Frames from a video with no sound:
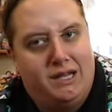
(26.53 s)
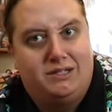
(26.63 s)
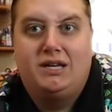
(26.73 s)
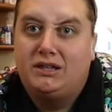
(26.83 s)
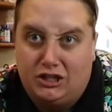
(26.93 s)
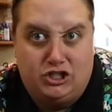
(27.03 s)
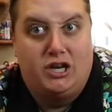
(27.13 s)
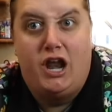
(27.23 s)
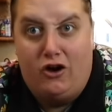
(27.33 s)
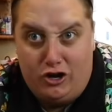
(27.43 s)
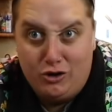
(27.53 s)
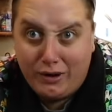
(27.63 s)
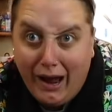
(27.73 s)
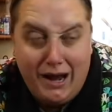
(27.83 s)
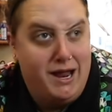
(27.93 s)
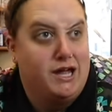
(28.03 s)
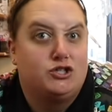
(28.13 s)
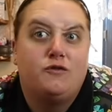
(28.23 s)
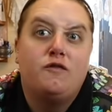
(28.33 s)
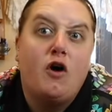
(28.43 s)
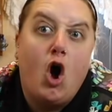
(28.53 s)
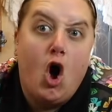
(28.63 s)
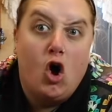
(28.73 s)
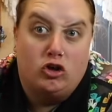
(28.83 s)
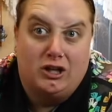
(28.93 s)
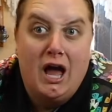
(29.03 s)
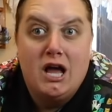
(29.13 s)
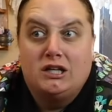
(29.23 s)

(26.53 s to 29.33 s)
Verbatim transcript: let's set the scenario, okay? It's fall.